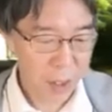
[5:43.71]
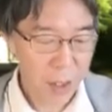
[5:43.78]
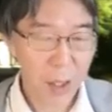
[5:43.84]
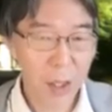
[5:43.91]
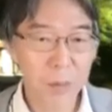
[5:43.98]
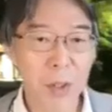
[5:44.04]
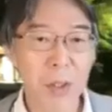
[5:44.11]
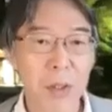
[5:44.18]

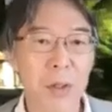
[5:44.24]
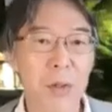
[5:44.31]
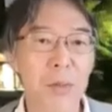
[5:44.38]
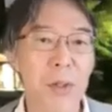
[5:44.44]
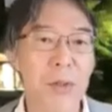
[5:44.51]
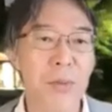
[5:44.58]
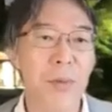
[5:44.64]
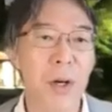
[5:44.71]
but it
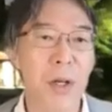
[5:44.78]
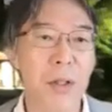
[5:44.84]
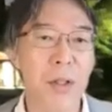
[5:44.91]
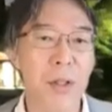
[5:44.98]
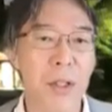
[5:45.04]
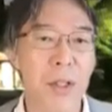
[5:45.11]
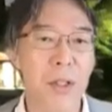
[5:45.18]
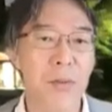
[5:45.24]
was
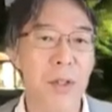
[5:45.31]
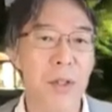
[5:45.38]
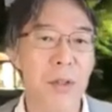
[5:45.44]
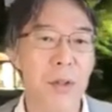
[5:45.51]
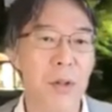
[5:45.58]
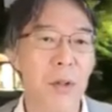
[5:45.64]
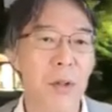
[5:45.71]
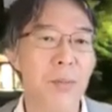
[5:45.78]
finally
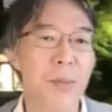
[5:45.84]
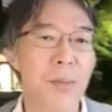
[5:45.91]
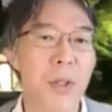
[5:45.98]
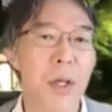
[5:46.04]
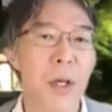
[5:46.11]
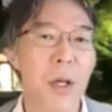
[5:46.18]
resolved